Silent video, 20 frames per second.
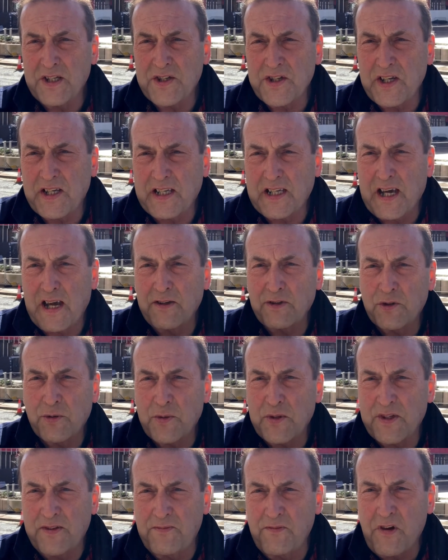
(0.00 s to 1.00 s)
City Council
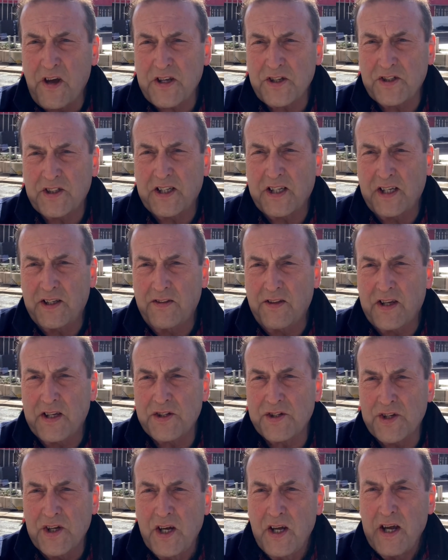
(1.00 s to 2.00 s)
has invested in
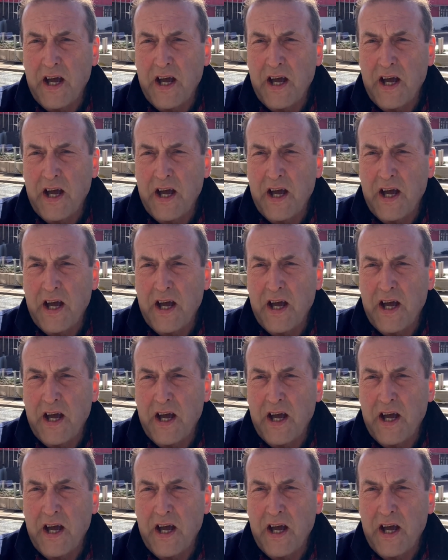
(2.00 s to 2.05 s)
this